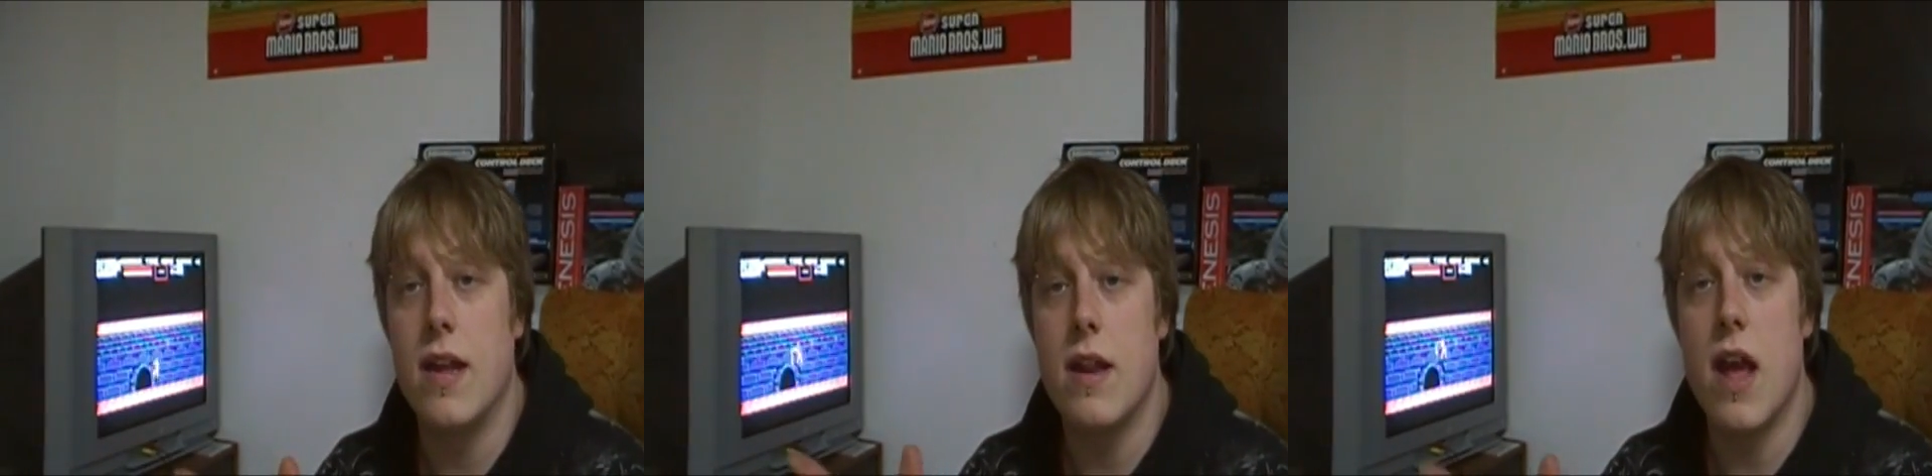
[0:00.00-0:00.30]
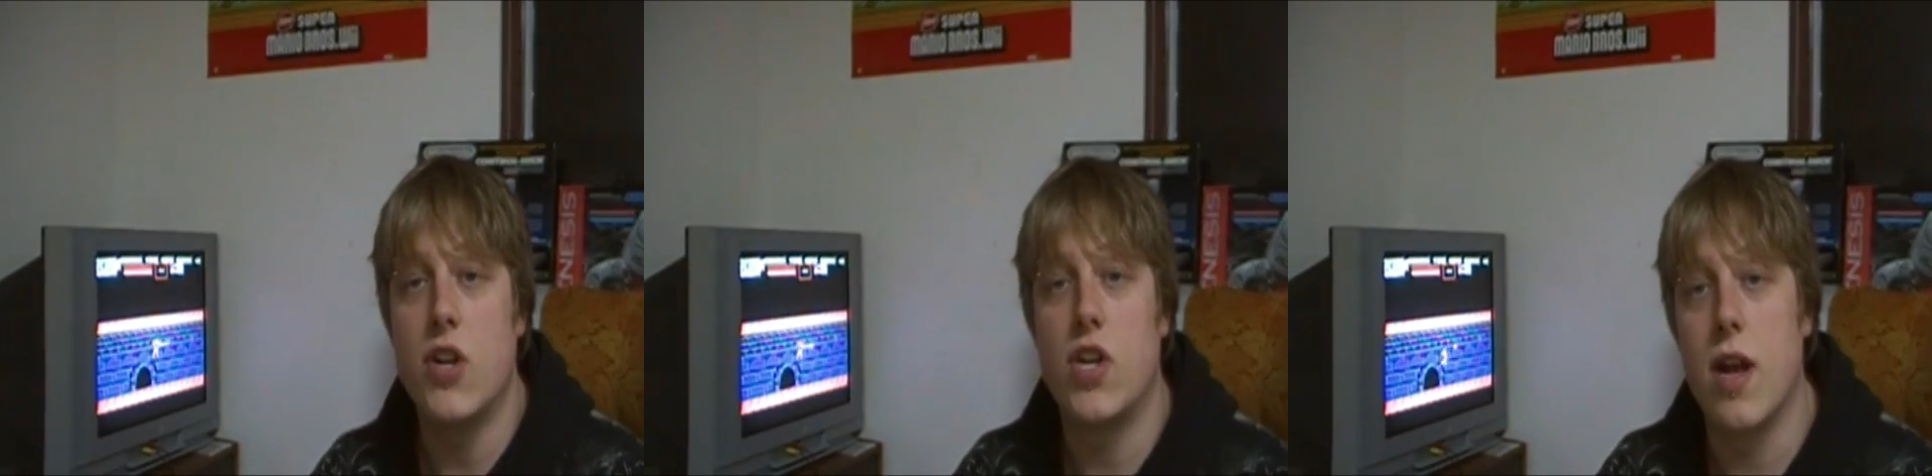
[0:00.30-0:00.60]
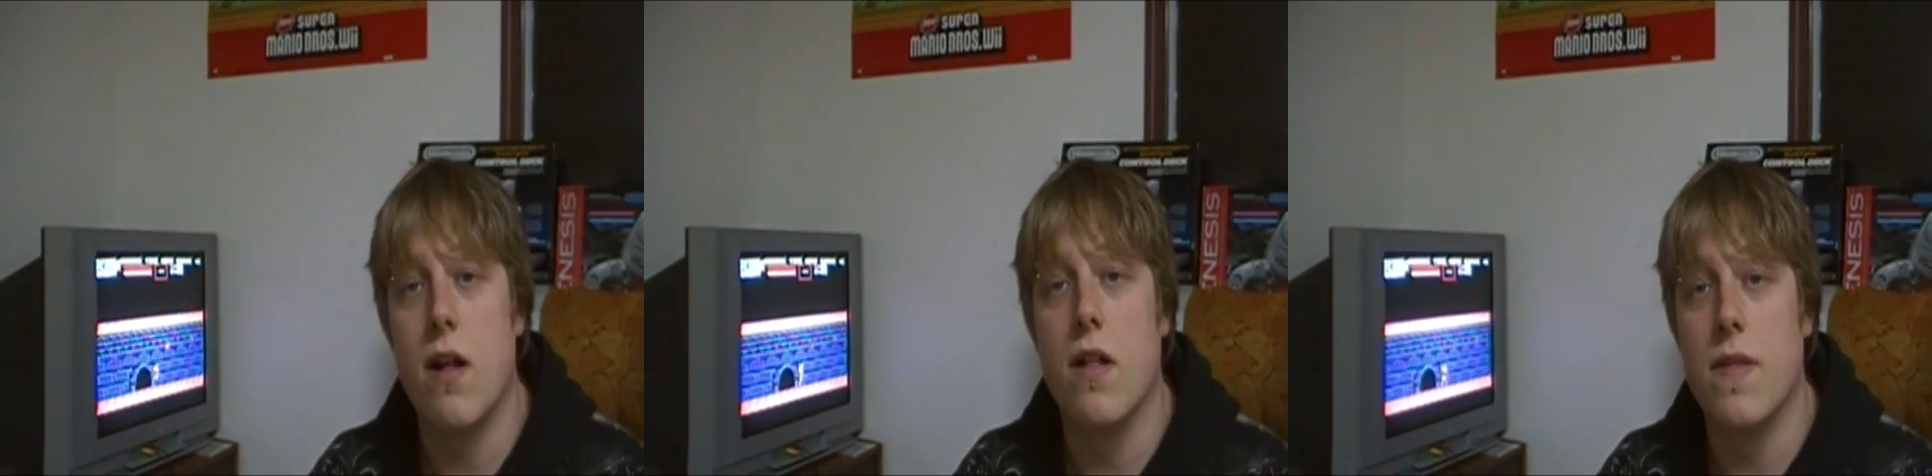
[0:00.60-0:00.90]
in a
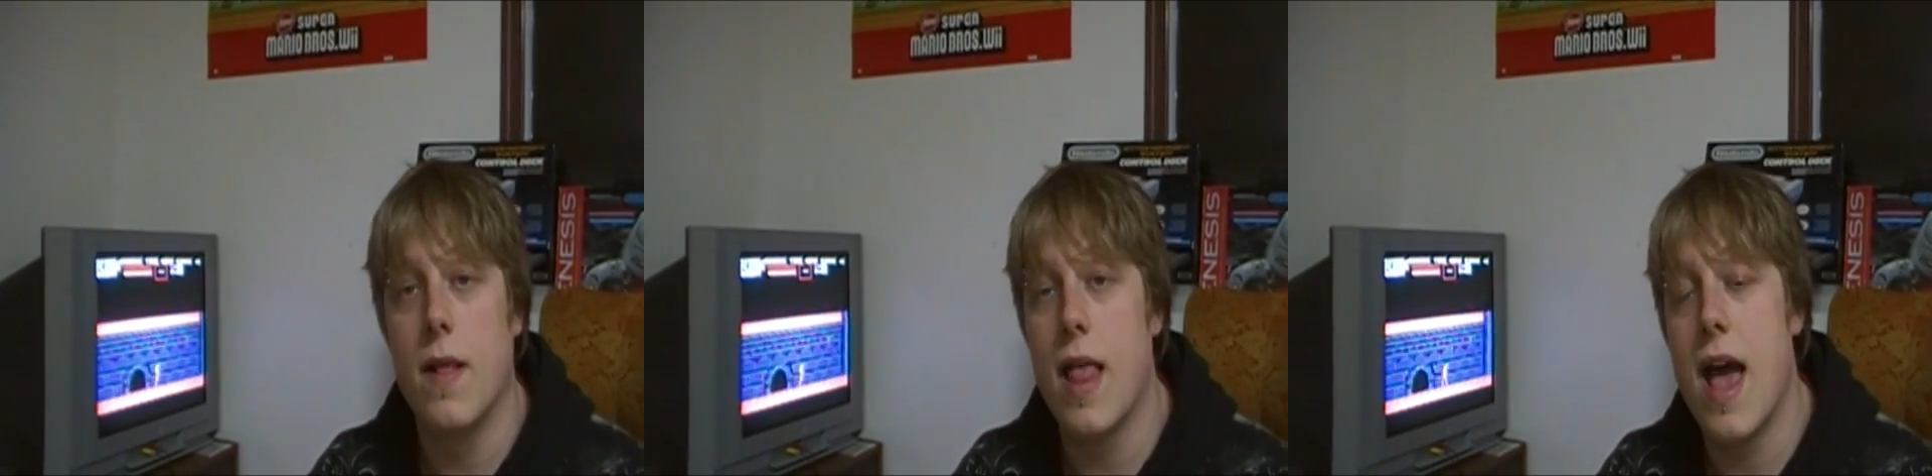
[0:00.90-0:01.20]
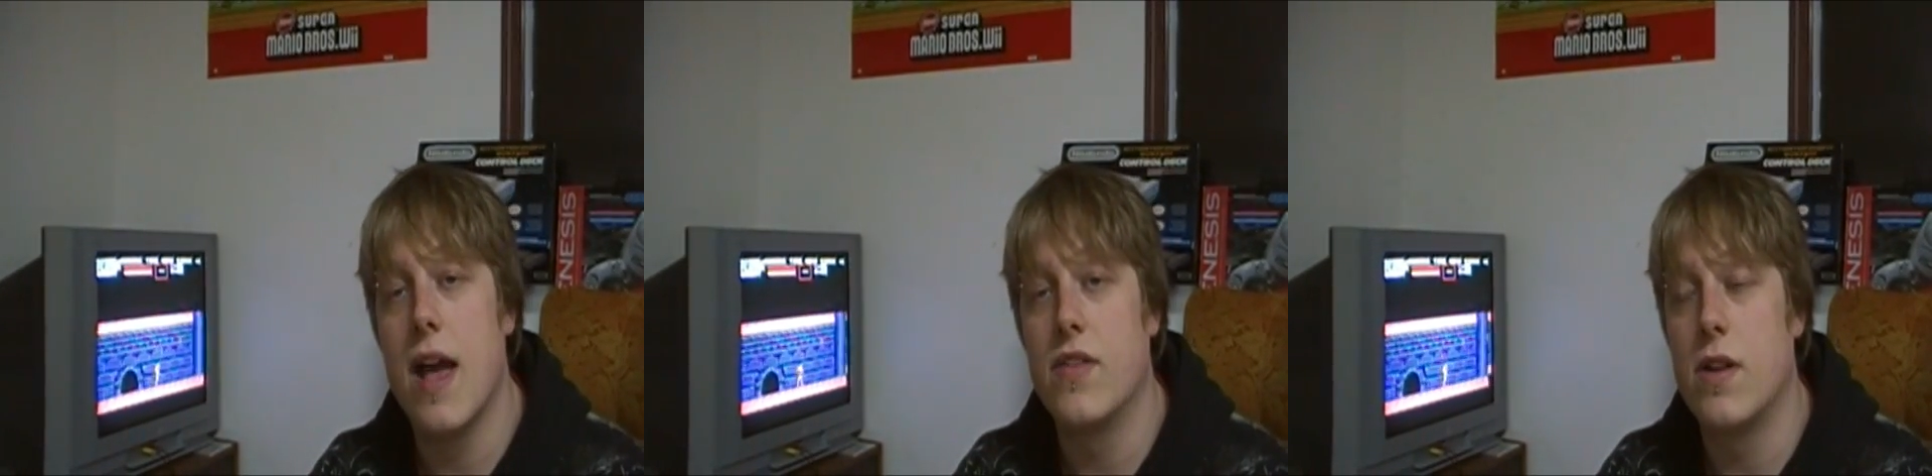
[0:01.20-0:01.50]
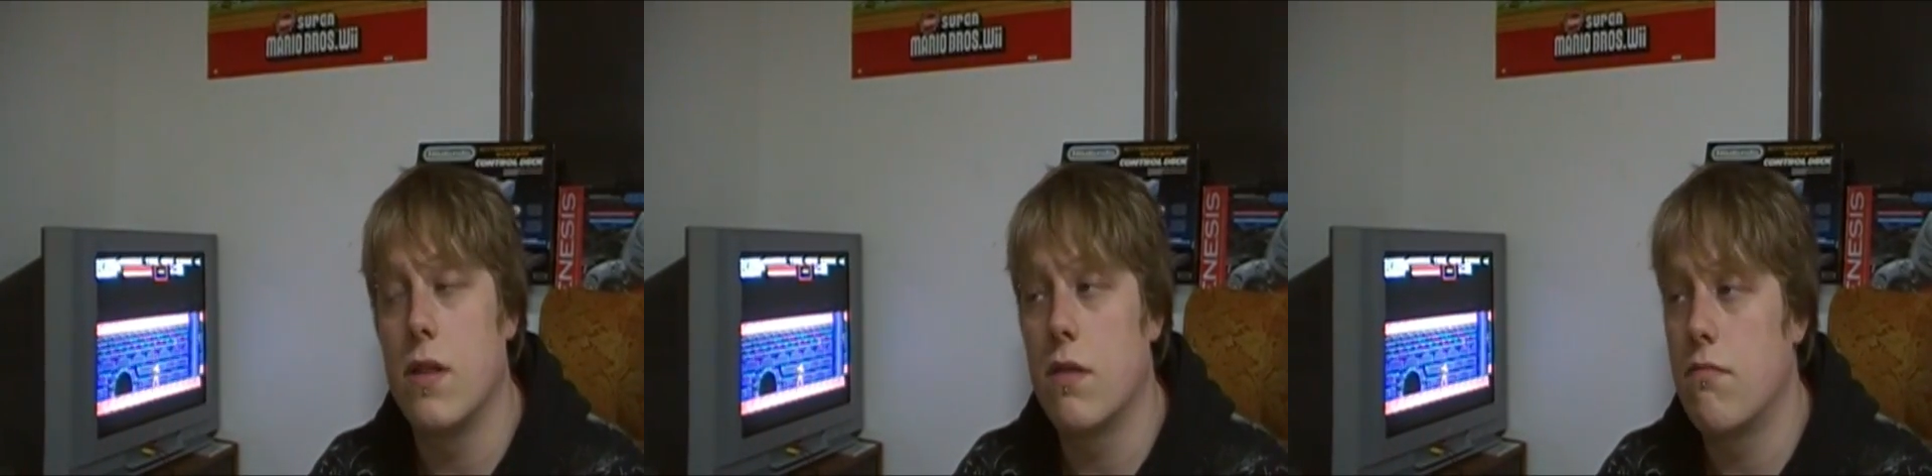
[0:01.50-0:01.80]
nutshell in the
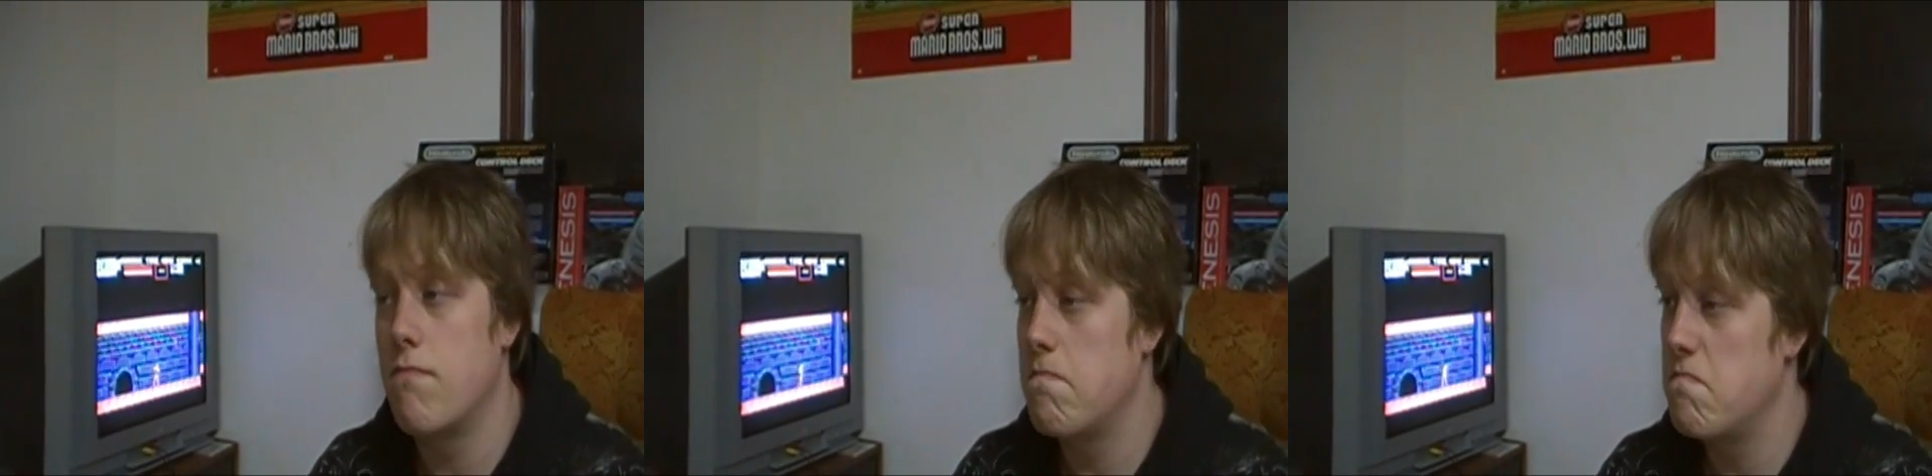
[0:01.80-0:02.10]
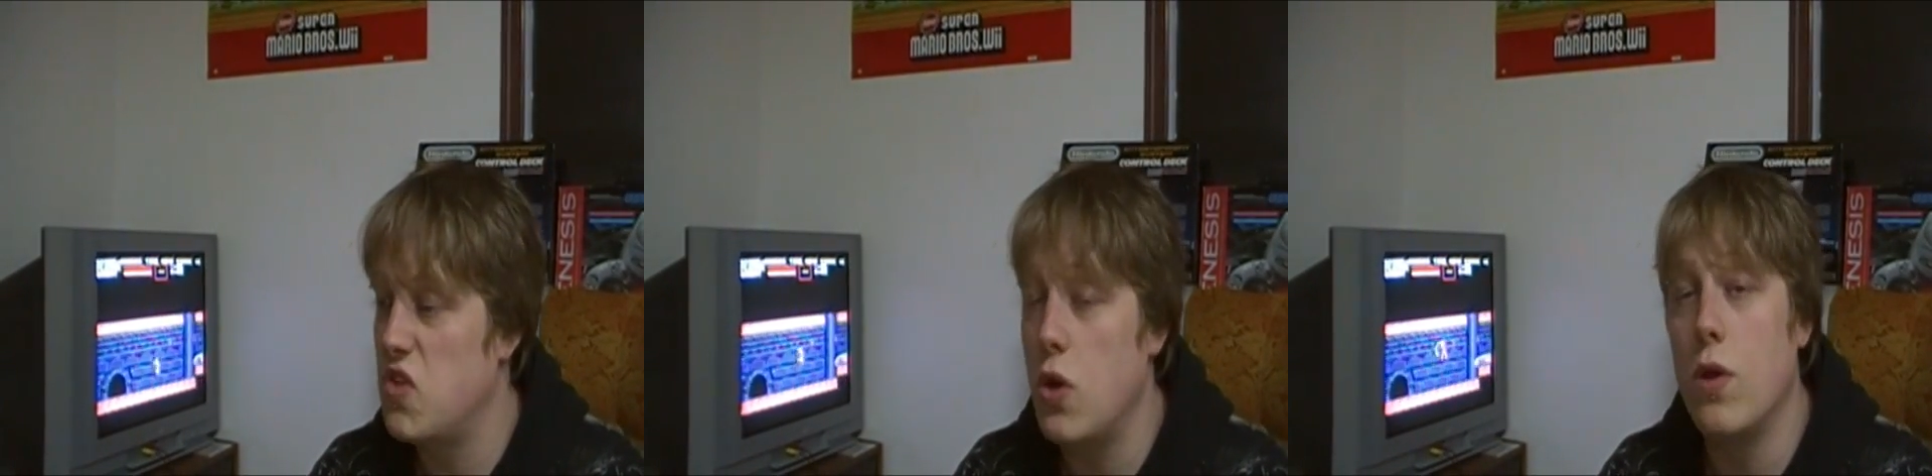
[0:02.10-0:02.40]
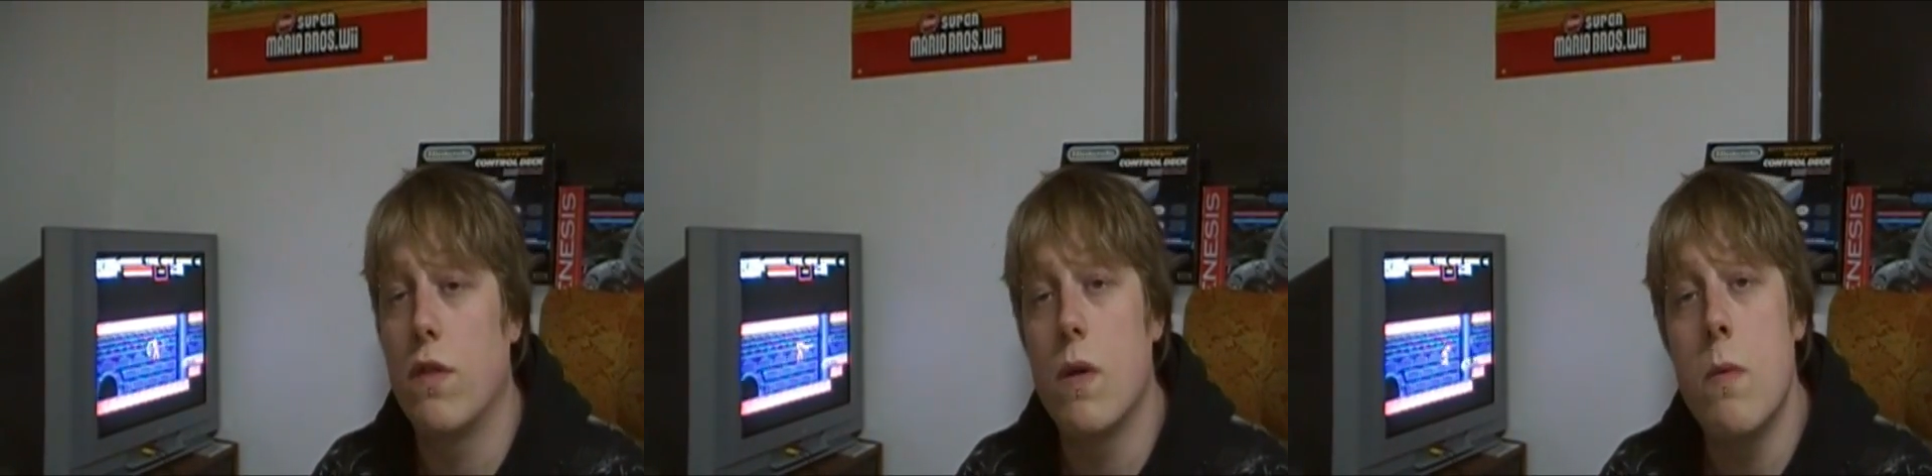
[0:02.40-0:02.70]
last 2
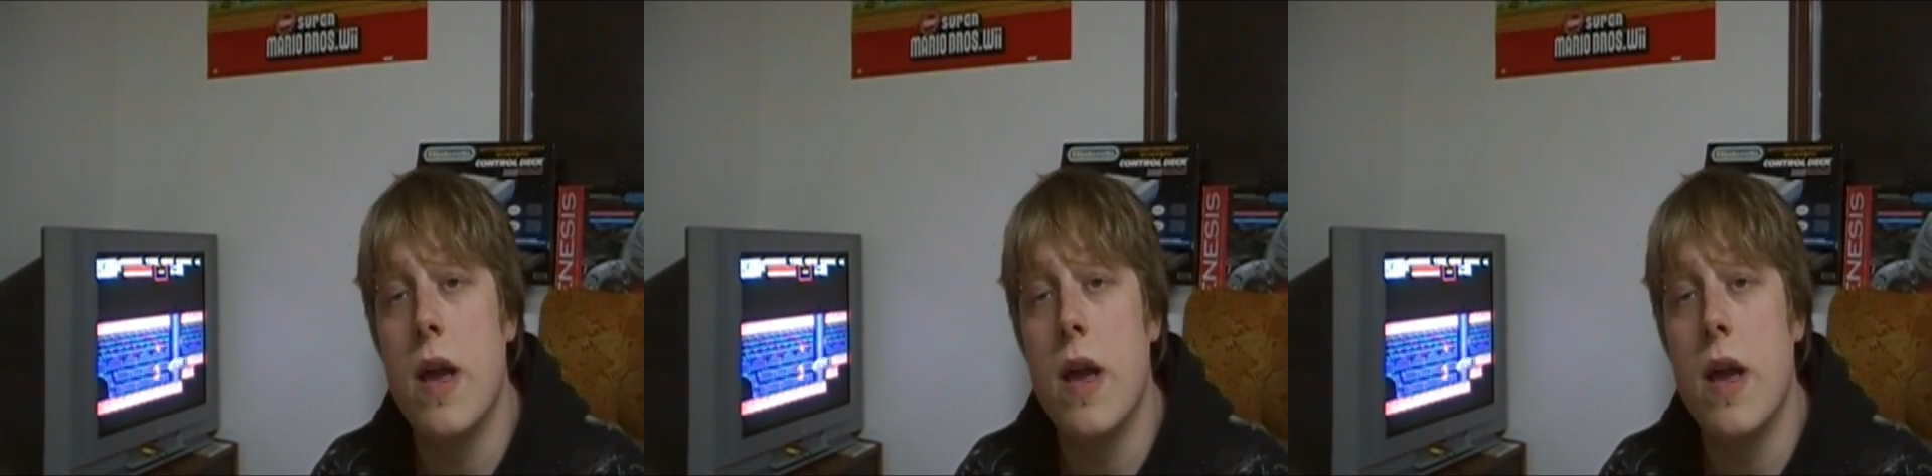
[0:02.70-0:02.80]
to 3